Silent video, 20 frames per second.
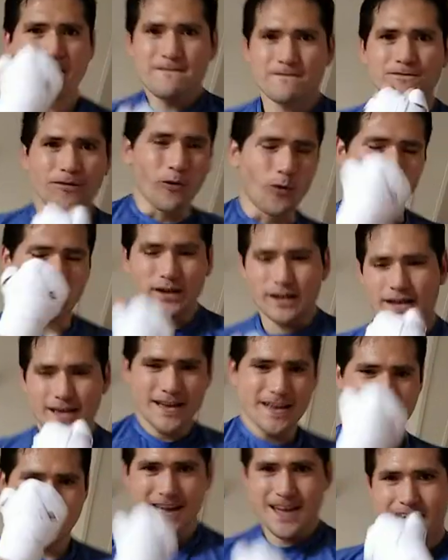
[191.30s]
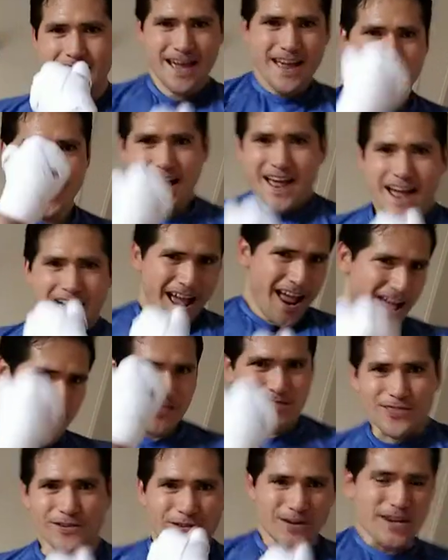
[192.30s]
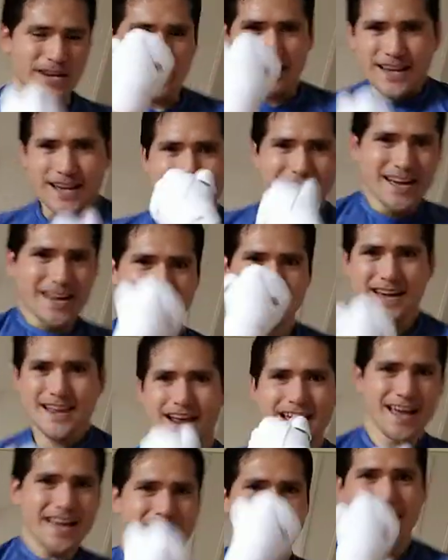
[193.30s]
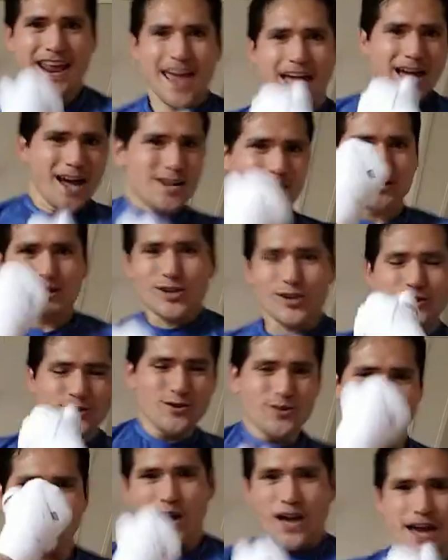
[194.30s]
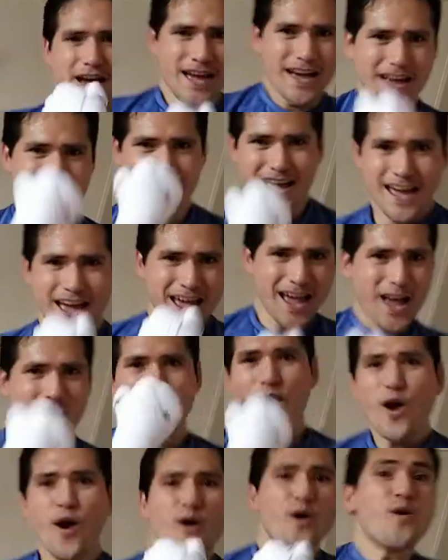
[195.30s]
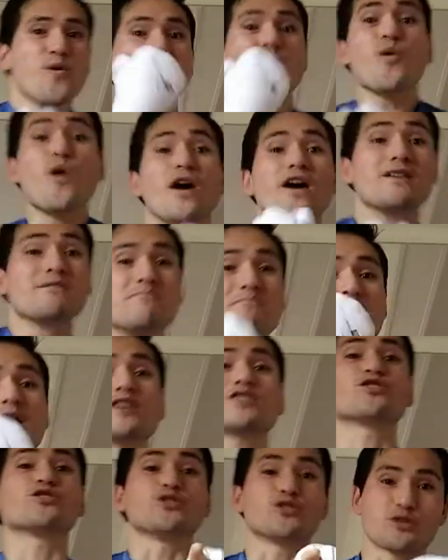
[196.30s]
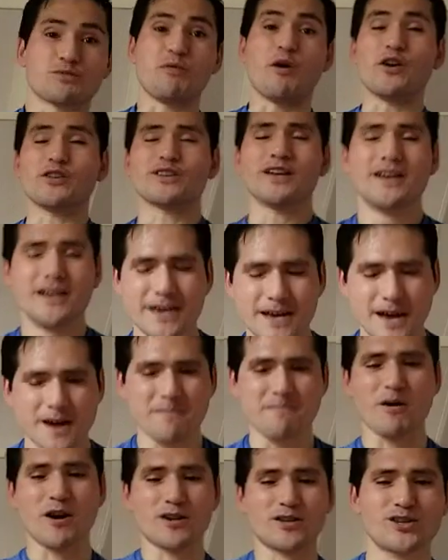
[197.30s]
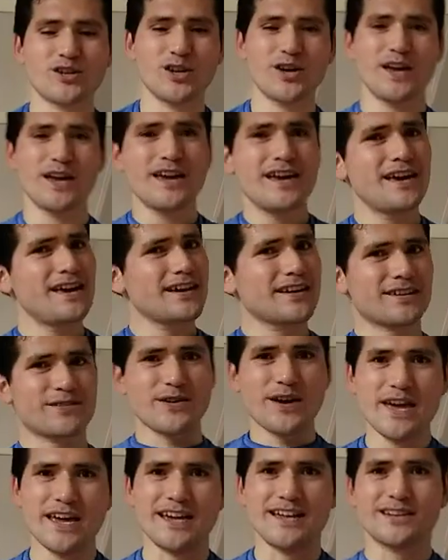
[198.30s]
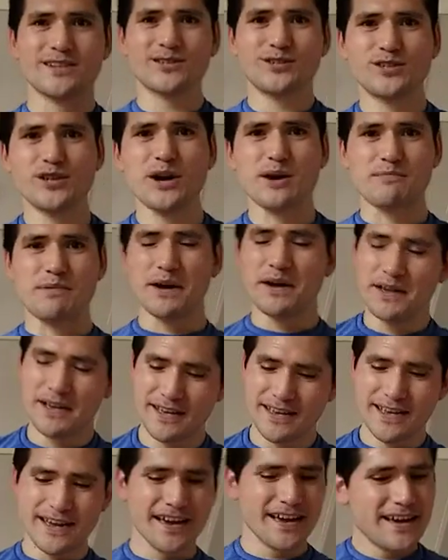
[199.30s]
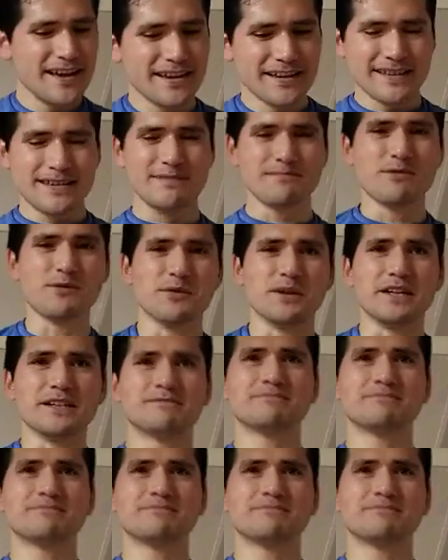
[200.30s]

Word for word: Four, three, two, one. March in spot. March. Great, good job. Keep moving.